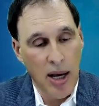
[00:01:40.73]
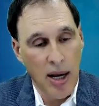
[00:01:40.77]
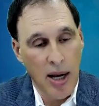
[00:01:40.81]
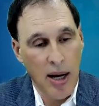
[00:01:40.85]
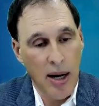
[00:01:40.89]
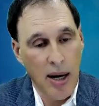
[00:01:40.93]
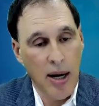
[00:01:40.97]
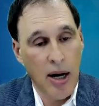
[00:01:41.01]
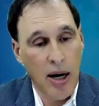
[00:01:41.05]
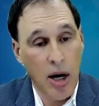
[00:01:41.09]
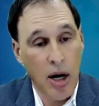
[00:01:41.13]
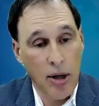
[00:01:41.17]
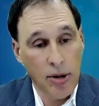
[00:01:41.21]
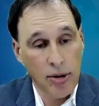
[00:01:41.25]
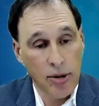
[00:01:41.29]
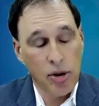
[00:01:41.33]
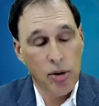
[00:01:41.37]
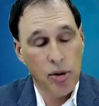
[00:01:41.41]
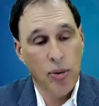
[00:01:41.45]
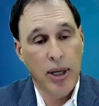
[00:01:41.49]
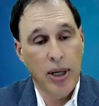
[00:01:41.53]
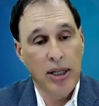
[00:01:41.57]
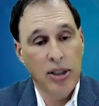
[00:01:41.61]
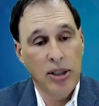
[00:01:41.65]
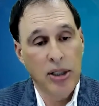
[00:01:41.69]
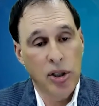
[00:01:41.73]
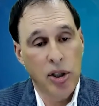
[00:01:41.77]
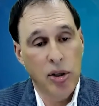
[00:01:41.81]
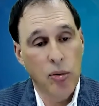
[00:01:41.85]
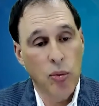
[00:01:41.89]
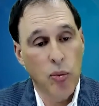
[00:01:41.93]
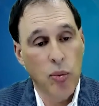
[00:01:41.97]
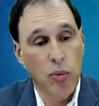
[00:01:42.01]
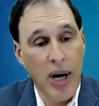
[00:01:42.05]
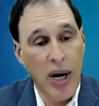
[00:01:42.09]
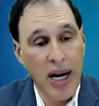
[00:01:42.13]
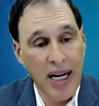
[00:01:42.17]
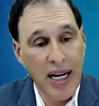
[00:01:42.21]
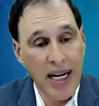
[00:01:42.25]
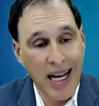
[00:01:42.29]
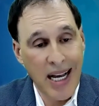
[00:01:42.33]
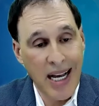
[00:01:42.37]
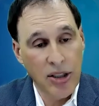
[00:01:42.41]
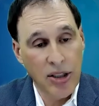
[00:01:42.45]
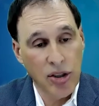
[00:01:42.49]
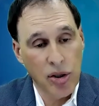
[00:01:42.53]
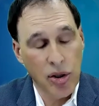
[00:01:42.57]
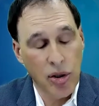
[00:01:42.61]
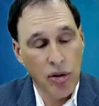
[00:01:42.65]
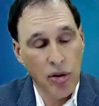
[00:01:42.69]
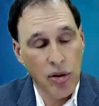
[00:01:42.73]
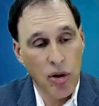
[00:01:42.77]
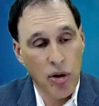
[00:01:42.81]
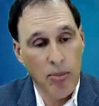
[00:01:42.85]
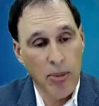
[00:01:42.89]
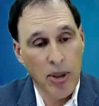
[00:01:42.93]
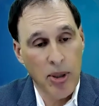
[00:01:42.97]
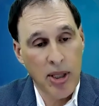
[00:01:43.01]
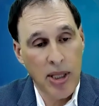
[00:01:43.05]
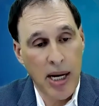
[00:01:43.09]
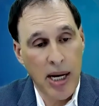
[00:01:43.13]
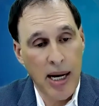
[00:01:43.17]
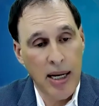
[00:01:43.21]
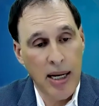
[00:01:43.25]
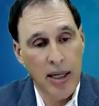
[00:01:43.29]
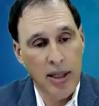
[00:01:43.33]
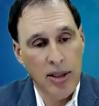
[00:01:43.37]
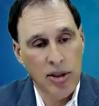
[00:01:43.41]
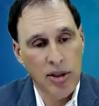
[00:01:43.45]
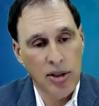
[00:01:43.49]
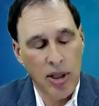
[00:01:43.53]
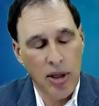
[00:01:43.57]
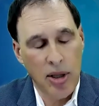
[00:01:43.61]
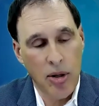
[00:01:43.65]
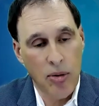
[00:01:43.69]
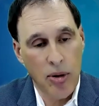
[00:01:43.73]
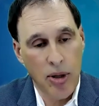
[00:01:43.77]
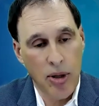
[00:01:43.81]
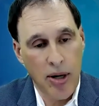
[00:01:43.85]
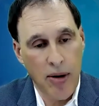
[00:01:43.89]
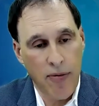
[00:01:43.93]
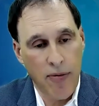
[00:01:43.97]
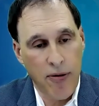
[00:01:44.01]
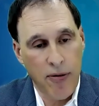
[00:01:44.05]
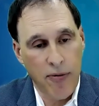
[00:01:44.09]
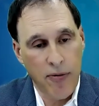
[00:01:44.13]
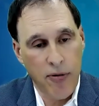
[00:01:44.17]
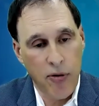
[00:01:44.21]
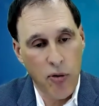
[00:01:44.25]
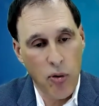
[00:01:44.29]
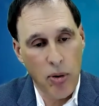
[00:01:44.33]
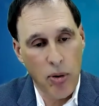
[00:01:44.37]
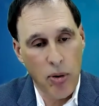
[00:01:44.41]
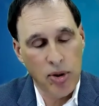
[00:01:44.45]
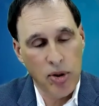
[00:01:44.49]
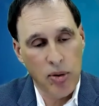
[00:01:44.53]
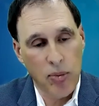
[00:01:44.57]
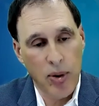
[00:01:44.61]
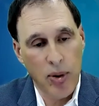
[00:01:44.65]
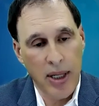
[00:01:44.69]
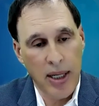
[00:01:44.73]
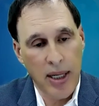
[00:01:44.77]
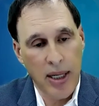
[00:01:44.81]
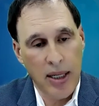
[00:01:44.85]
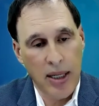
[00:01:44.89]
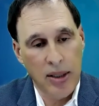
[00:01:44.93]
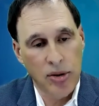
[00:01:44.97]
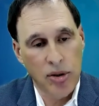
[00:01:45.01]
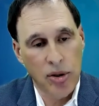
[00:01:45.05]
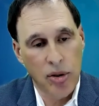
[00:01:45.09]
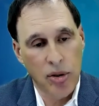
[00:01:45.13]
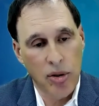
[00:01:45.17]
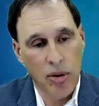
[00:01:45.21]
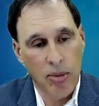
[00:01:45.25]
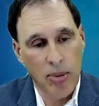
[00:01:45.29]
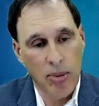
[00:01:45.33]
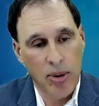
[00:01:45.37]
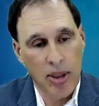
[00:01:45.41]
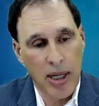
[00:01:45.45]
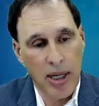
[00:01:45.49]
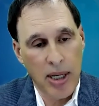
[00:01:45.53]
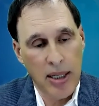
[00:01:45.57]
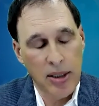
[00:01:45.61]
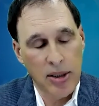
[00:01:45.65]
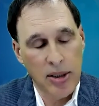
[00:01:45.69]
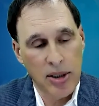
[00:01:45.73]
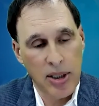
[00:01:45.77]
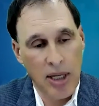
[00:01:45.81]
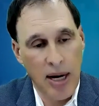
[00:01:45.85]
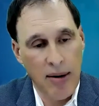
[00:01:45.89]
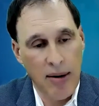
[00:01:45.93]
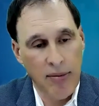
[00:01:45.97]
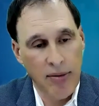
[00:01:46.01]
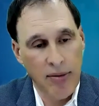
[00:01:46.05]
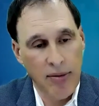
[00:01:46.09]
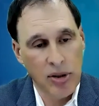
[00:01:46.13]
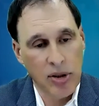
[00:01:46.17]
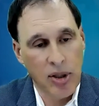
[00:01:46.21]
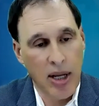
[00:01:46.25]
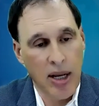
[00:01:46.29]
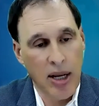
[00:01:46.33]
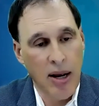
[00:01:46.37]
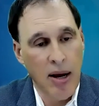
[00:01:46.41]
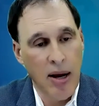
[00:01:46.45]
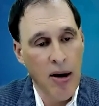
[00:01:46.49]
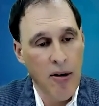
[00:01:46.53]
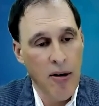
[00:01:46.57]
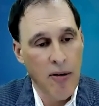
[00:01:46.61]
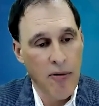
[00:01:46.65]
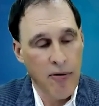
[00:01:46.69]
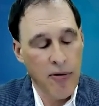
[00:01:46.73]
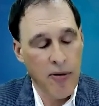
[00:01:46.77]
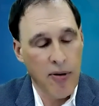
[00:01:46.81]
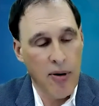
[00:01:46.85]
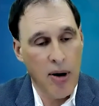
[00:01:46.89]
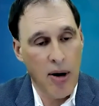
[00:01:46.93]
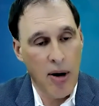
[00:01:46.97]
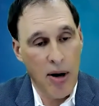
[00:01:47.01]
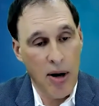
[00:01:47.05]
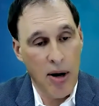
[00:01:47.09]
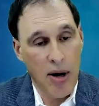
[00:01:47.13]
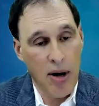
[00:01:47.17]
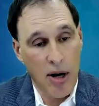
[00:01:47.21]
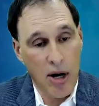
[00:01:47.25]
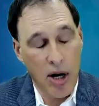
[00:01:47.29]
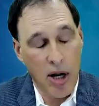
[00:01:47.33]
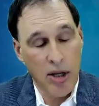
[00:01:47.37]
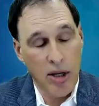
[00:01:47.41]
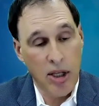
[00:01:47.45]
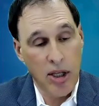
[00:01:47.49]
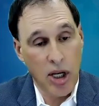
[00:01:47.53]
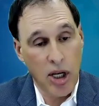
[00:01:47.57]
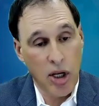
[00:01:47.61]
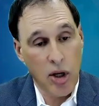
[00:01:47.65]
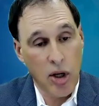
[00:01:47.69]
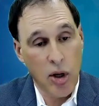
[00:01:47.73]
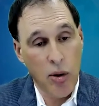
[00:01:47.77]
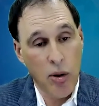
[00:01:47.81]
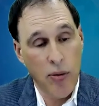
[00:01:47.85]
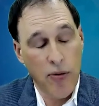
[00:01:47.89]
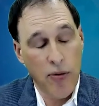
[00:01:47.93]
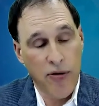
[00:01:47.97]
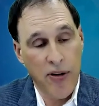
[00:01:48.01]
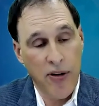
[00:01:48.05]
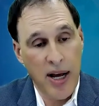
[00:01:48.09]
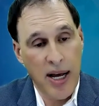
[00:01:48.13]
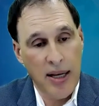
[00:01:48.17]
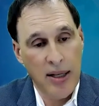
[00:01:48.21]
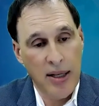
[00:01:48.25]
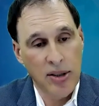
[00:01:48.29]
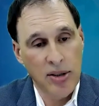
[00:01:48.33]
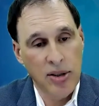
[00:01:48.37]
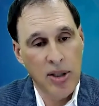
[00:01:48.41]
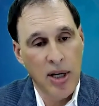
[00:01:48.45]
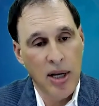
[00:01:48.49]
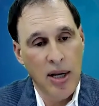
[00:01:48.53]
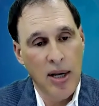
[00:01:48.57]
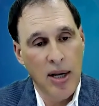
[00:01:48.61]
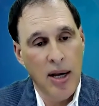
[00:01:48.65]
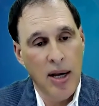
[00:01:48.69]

ulceration, radiation dermatitis, and there are different forms of radiation dermatitis, obviously, in the acute phase,